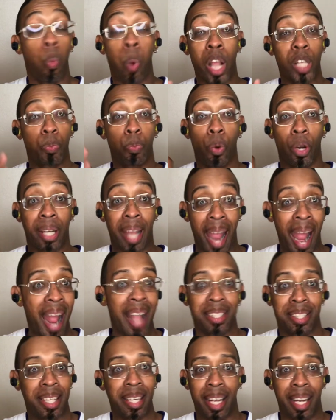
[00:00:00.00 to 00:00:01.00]
Westbrook
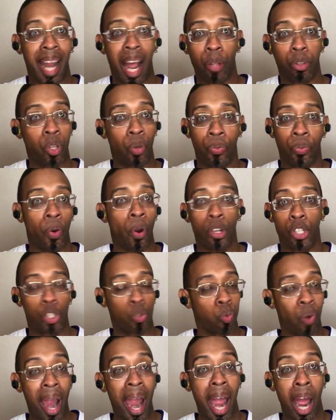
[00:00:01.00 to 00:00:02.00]
has to get out the
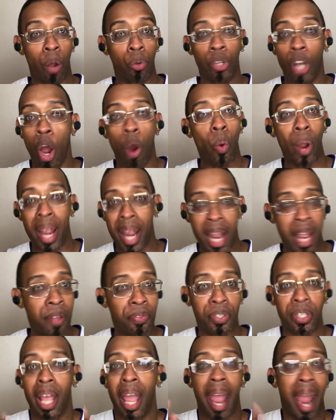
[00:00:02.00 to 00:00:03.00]
first round. No
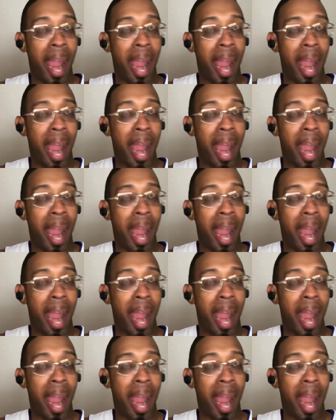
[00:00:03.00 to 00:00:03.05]
ifs,